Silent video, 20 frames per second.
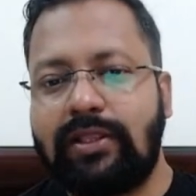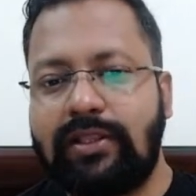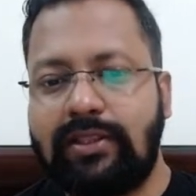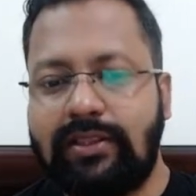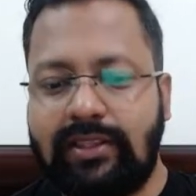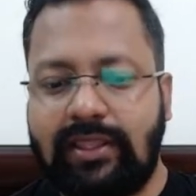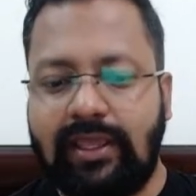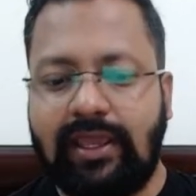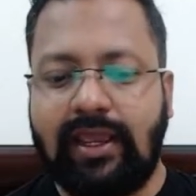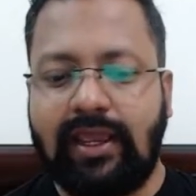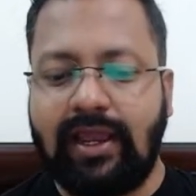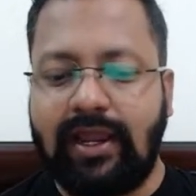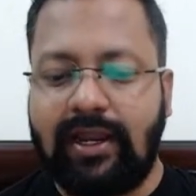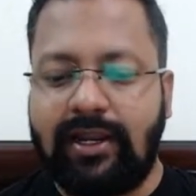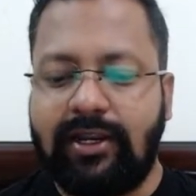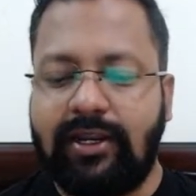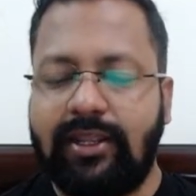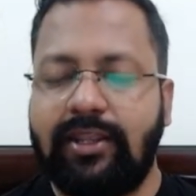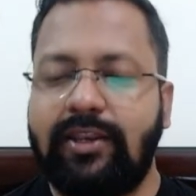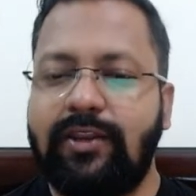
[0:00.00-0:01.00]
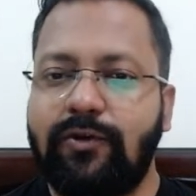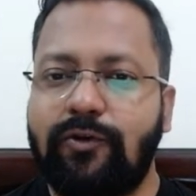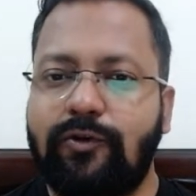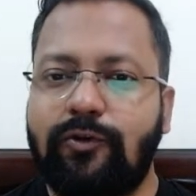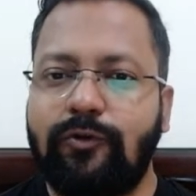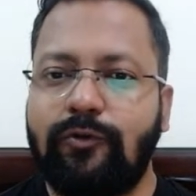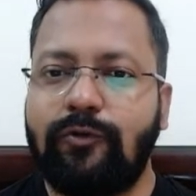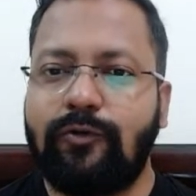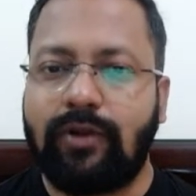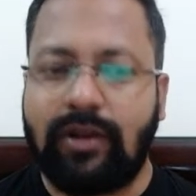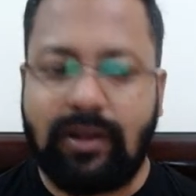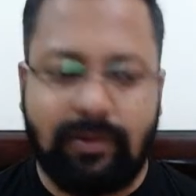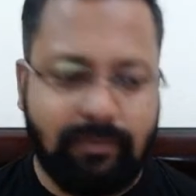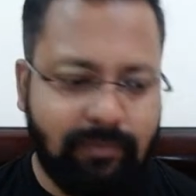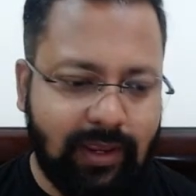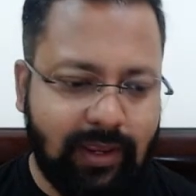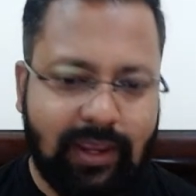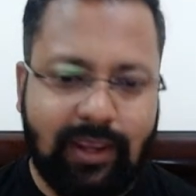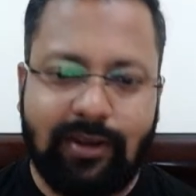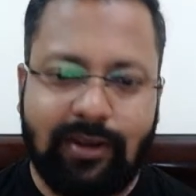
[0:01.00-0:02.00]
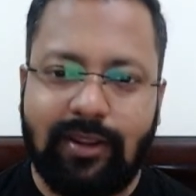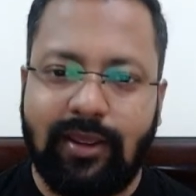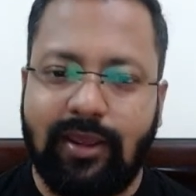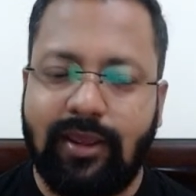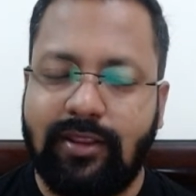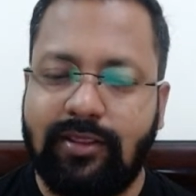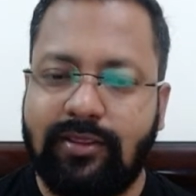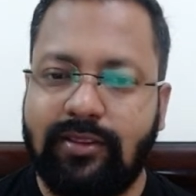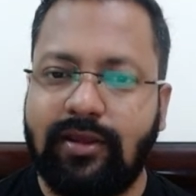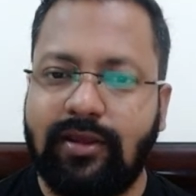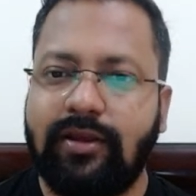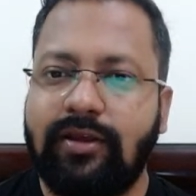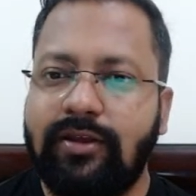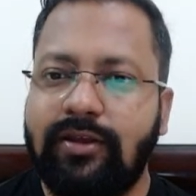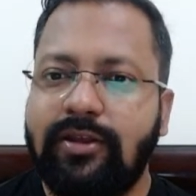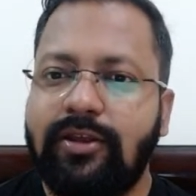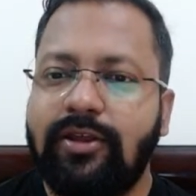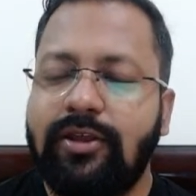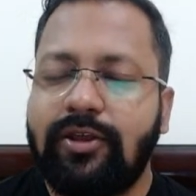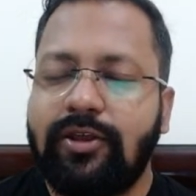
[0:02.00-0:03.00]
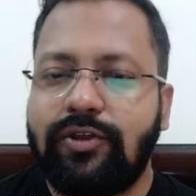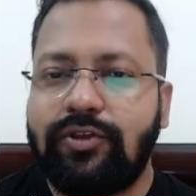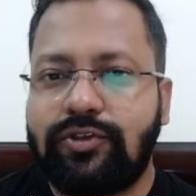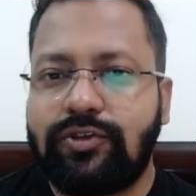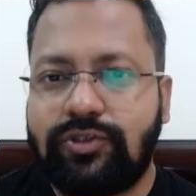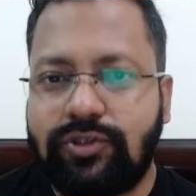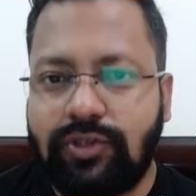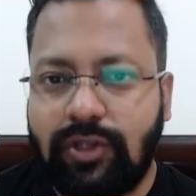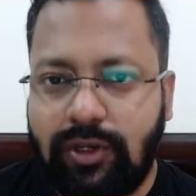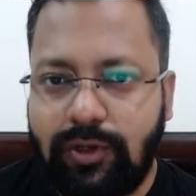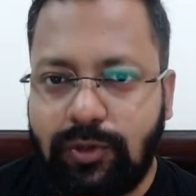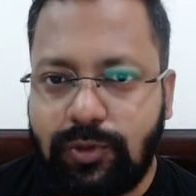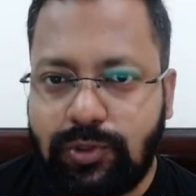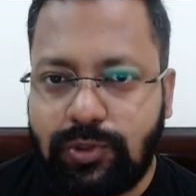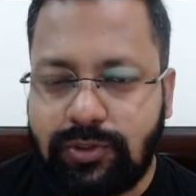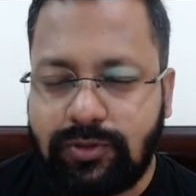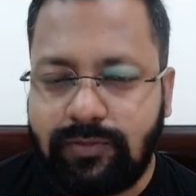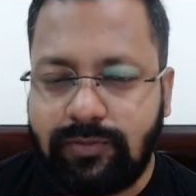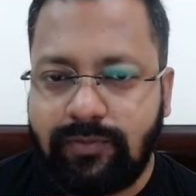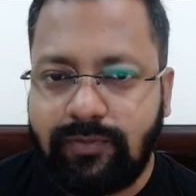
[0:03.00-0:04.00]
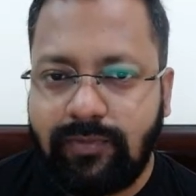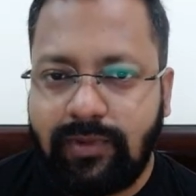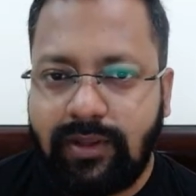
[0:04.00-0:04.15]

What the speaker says: they continue to remain in the solution.